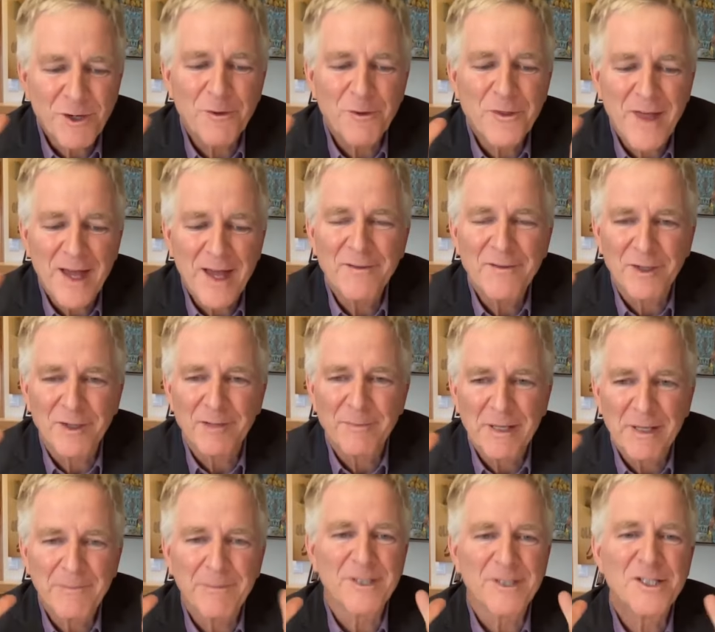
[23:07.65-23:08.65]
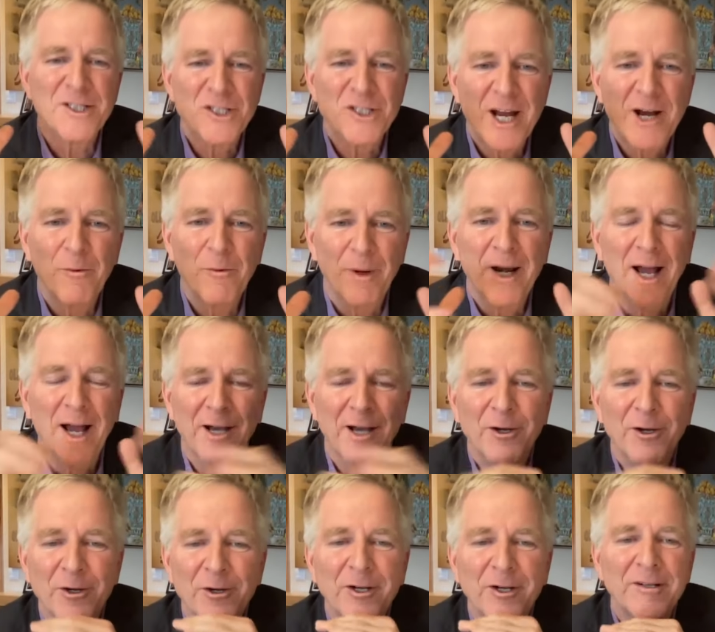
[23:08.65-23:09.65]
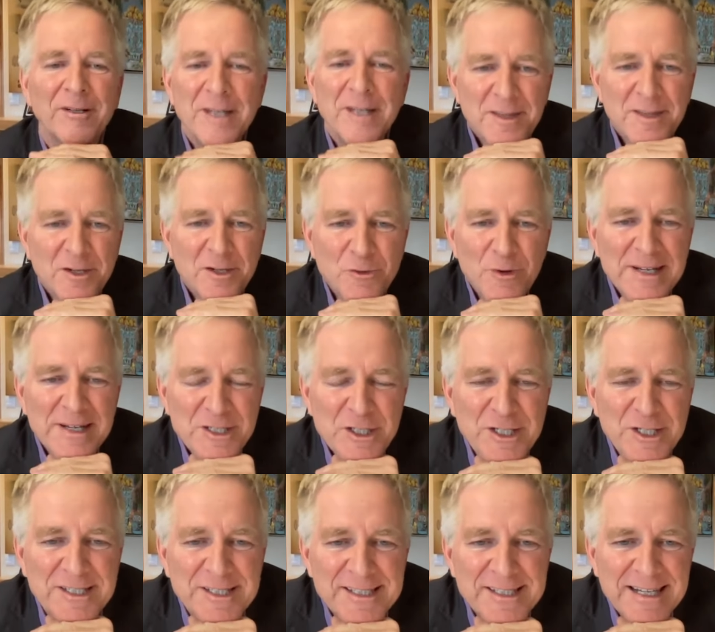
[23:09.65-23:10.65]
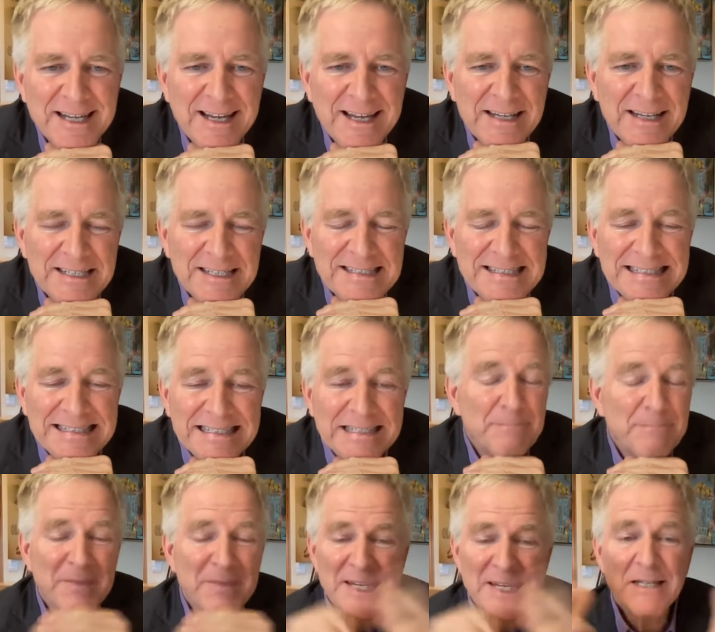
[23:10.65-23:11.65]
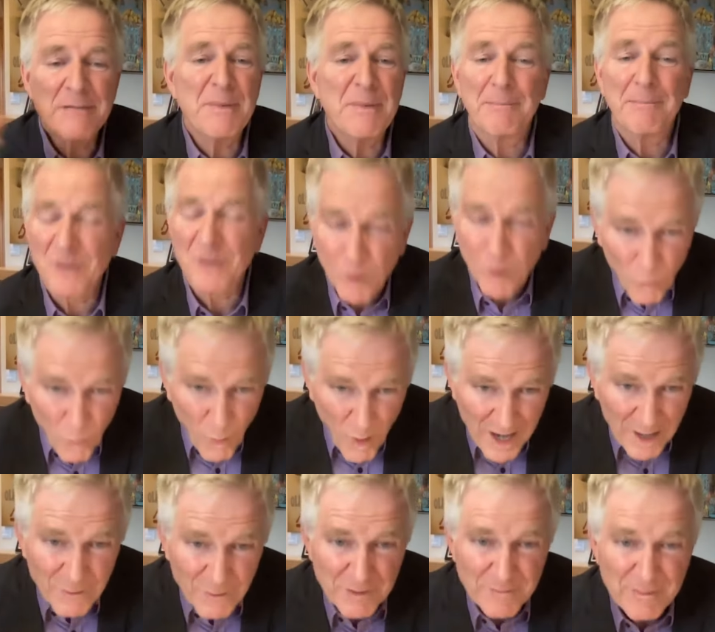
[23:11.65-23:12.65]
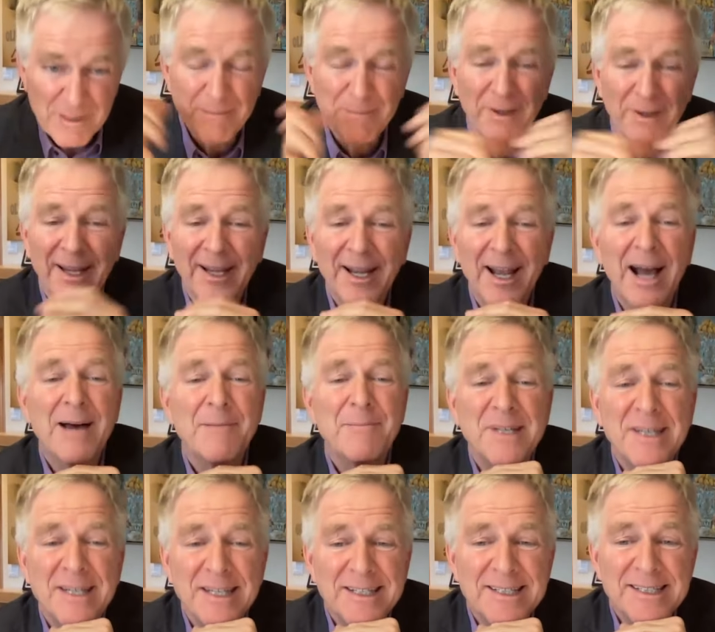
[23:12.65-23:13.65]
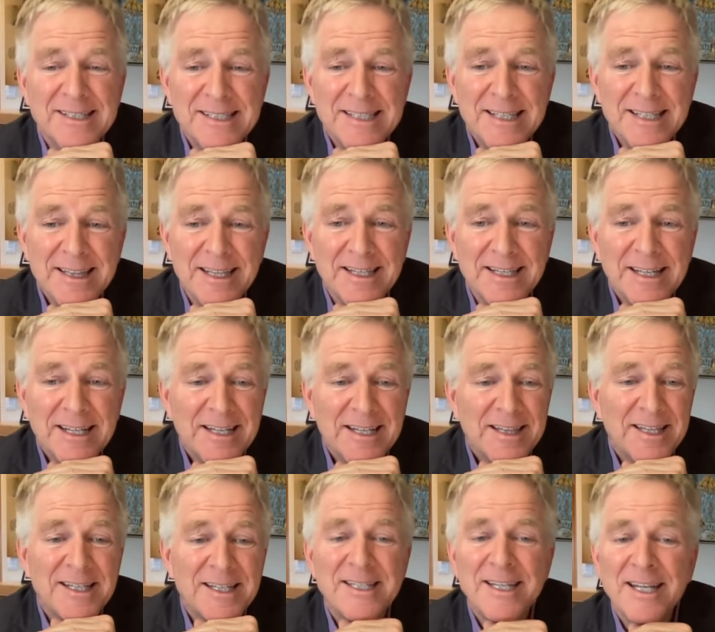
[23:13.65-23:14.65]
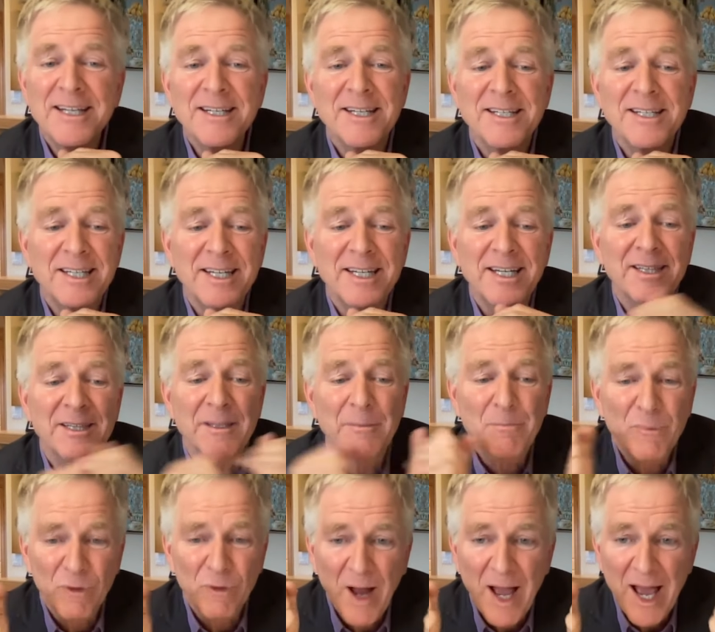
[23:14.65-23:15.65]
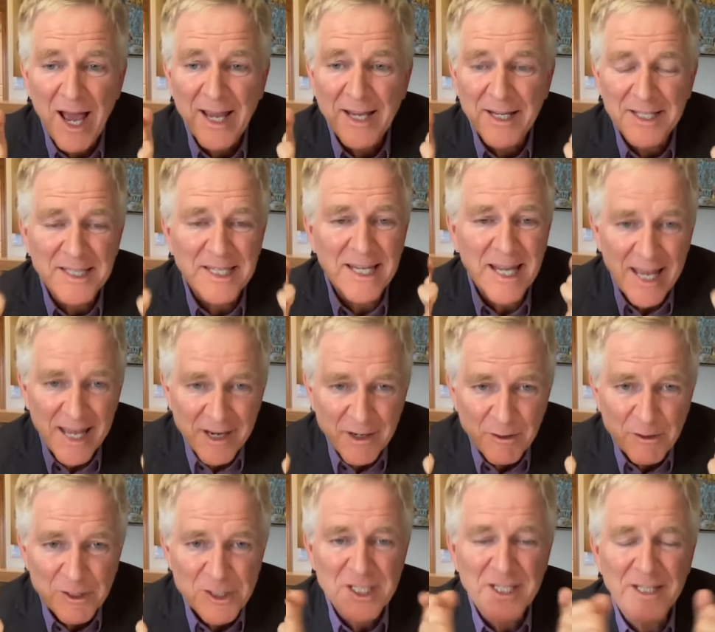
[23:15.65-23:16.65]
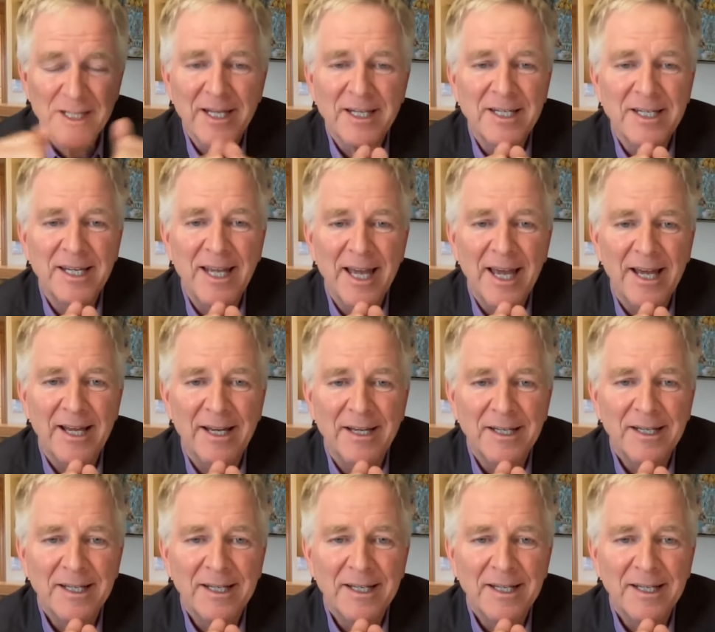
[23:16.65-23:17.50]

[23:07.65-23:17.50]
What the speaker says: thankful to be able to share what I learned in the trenches, to meet people, to walk with people like Abedi and see the dignity and the pride and the energy that he had.